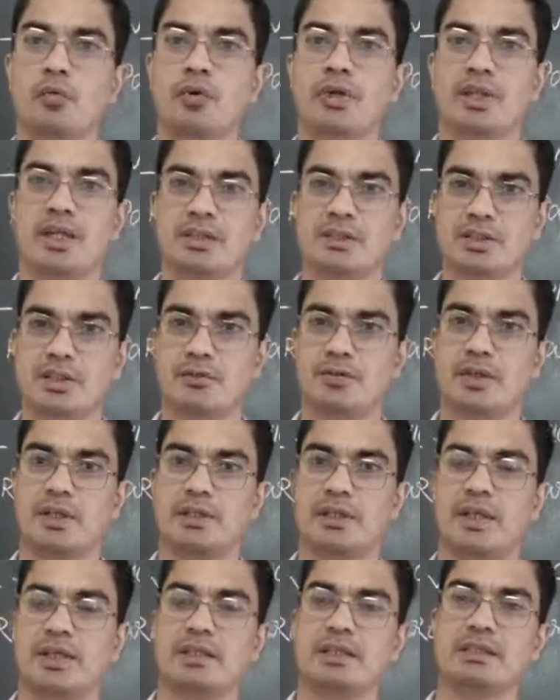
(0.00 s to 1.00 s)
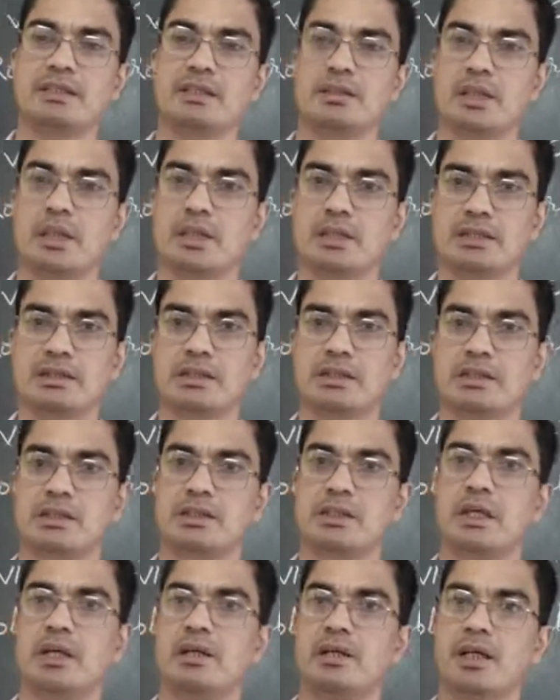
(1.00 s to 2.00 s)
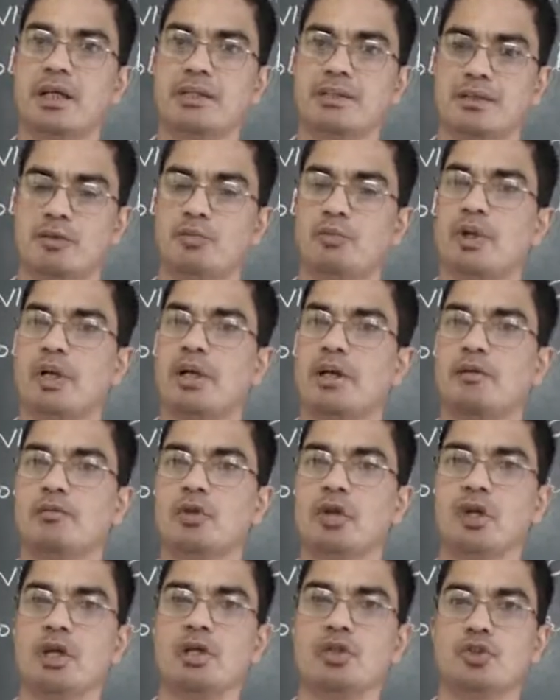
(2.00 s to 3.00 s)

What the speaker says: Vidhan Sabha, that is the state assembly.